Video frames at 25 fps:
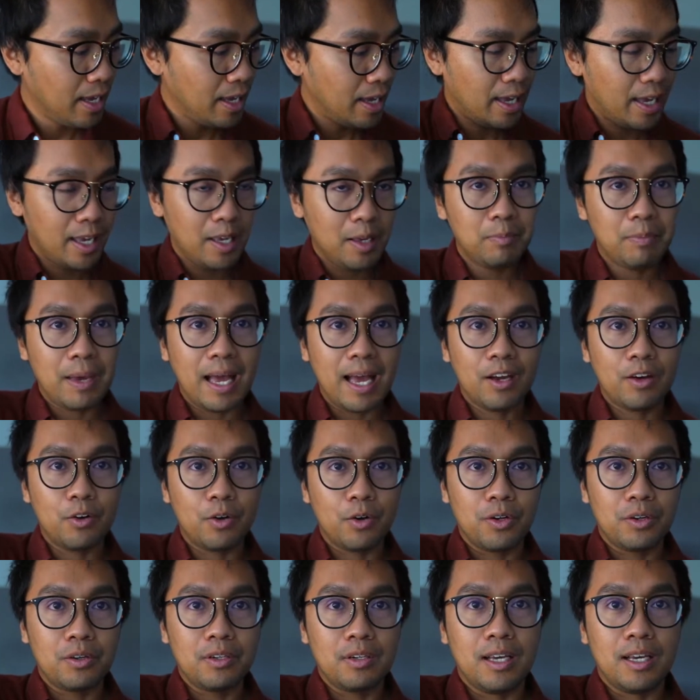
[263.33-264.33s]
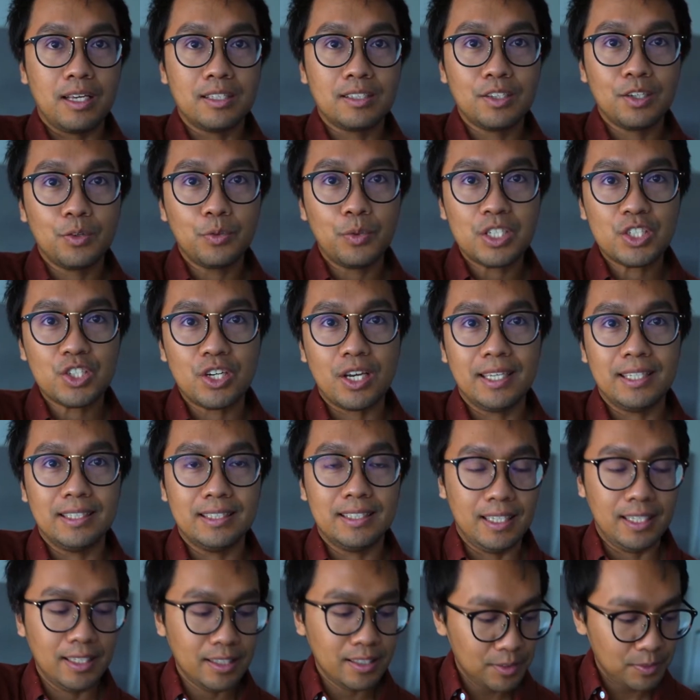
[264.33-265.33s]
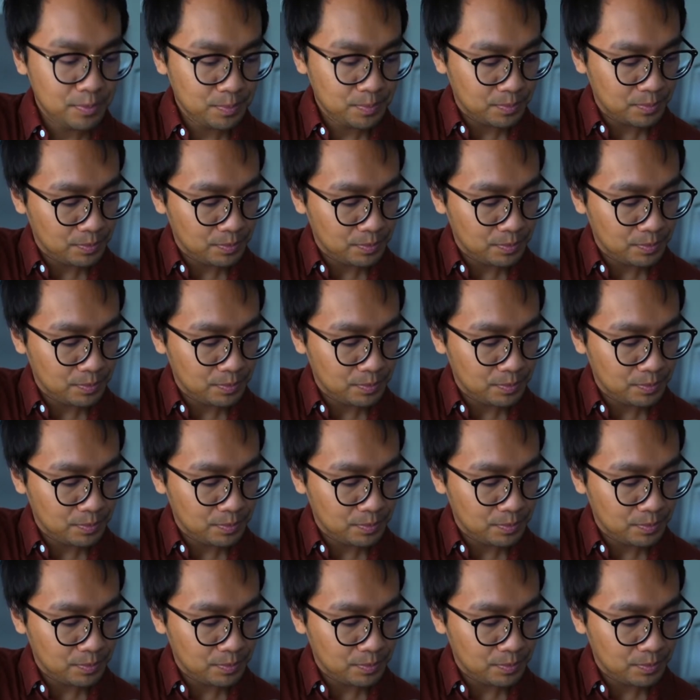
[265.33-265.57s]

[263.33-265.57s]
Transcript: a bag organizer, which I did.